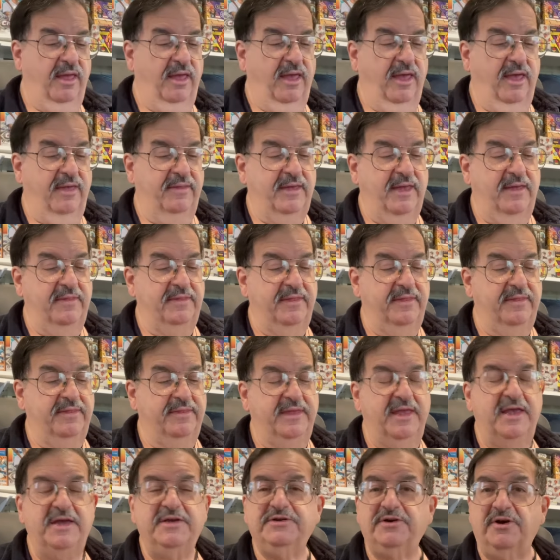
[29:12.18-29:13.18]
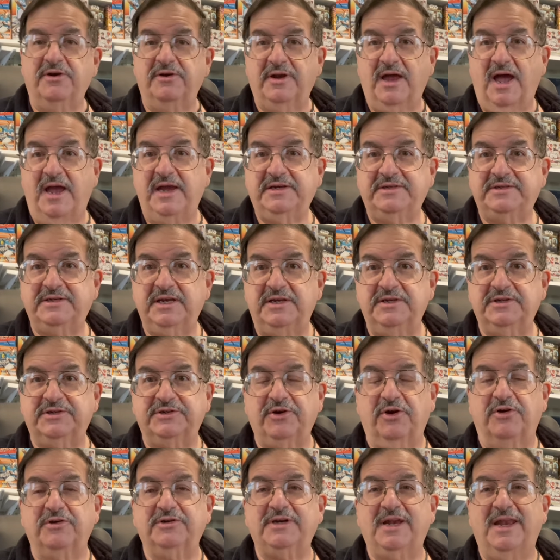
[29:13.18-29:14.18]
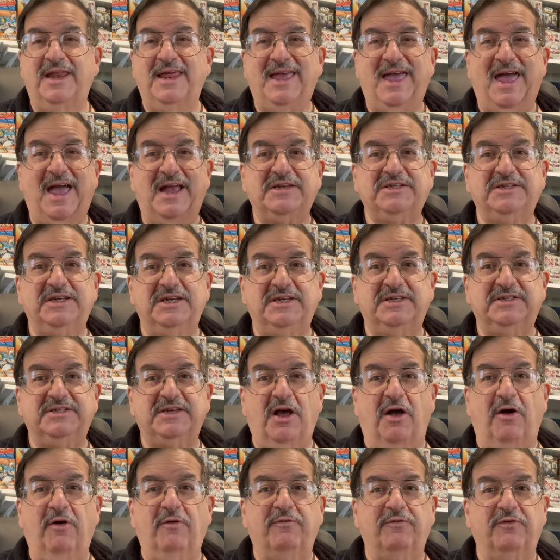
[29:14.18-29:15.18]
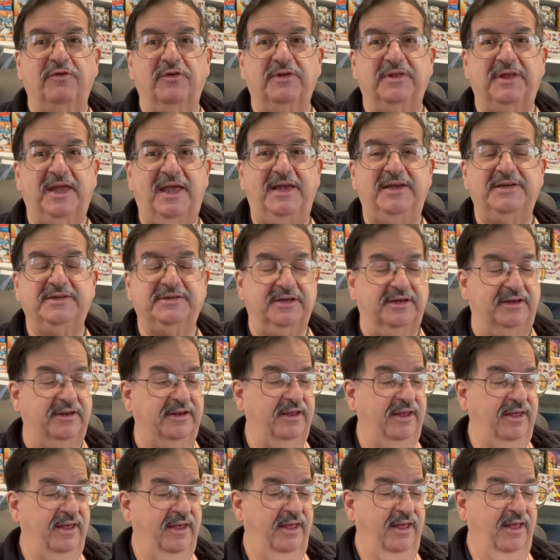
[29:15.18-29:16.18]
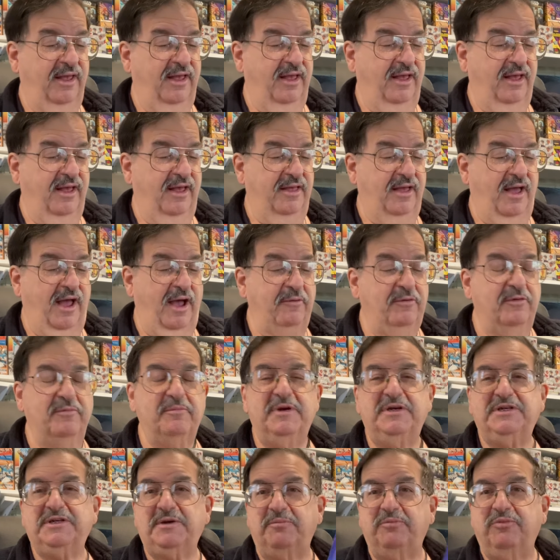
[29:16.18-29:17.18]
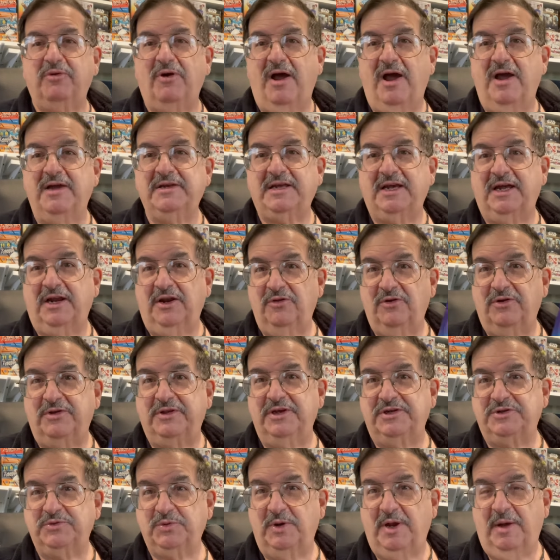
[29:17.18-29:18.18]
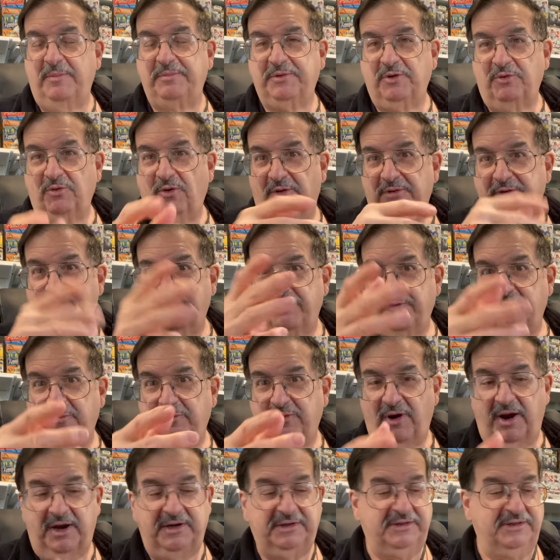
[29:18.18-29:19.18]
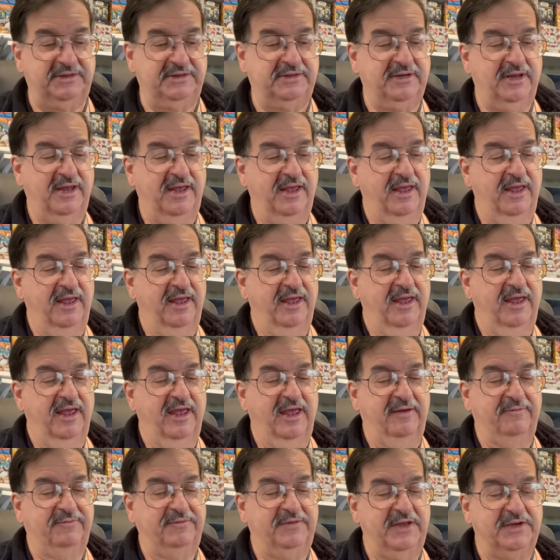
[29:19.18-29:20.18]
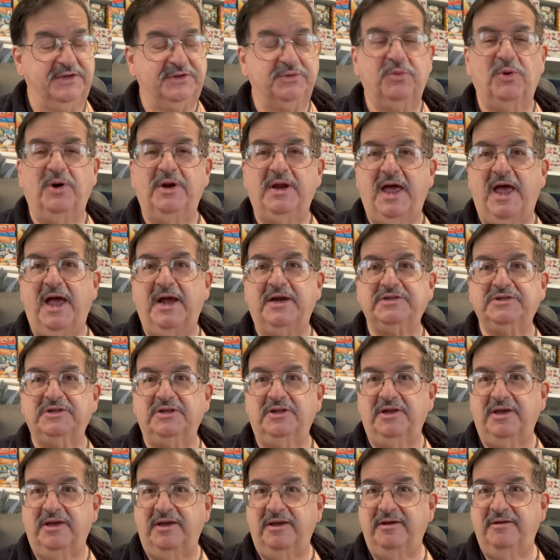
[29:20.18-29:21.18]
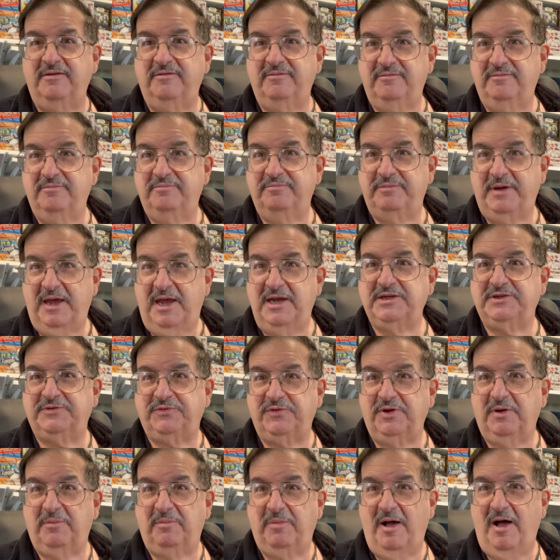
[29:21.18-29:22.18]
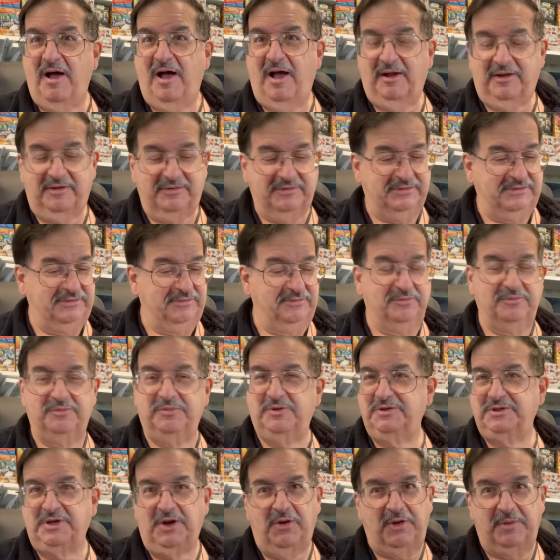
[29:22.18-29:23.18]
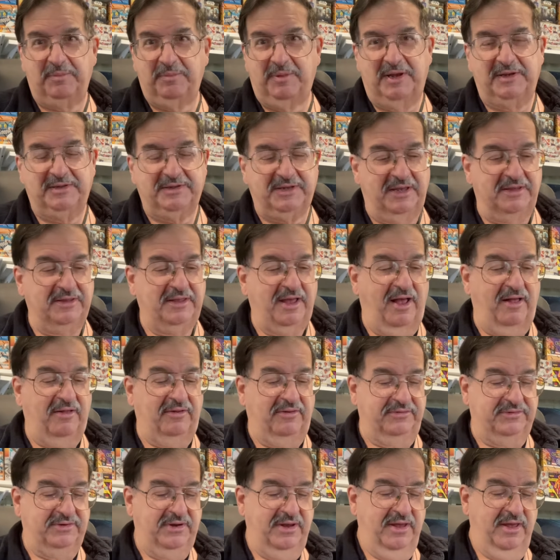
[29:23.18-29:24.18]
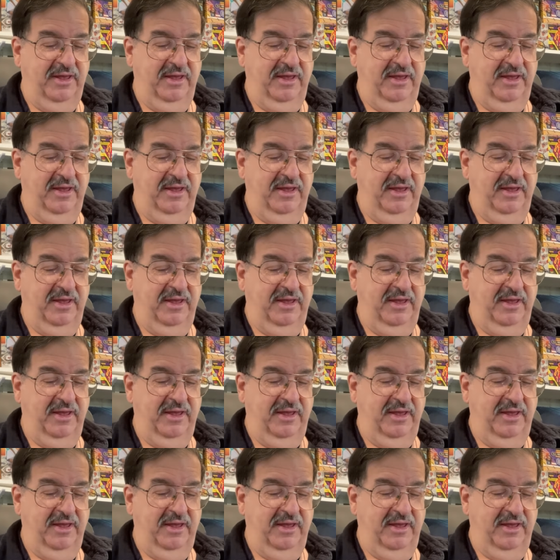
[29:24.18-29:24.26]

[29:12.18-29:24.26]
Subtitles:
And then these are nice inserts, and they actually sell for decent. I wouldn't be surprised. I got to look this one up. They're all different prices. If this one actually pays for the box, because I only paid $10.